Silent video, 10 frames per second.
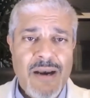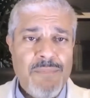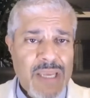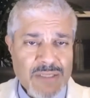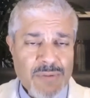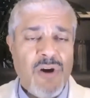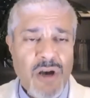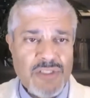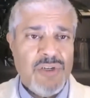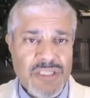Yes, it will
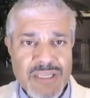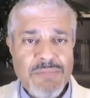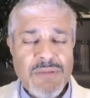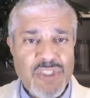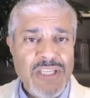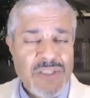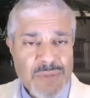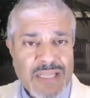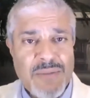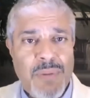cause certain symptoms and changes, but
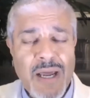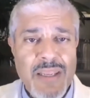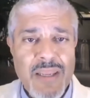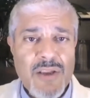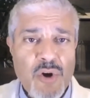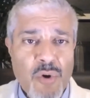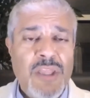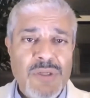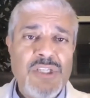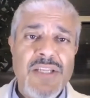that's the body going
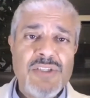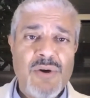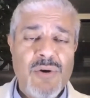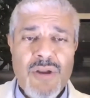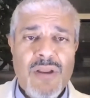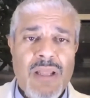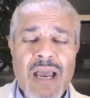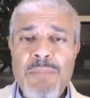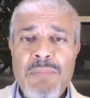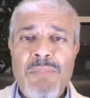through a change. So how
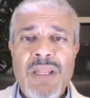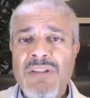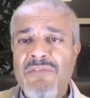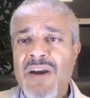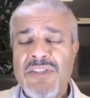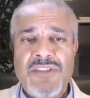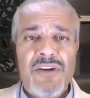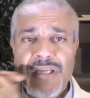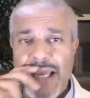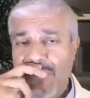many people believe that viruses are
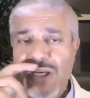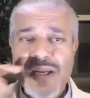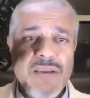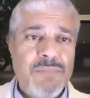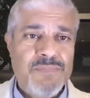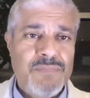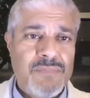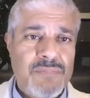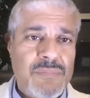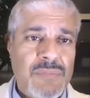an adaptogenic
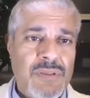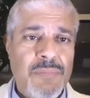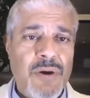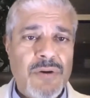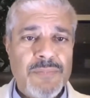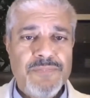component?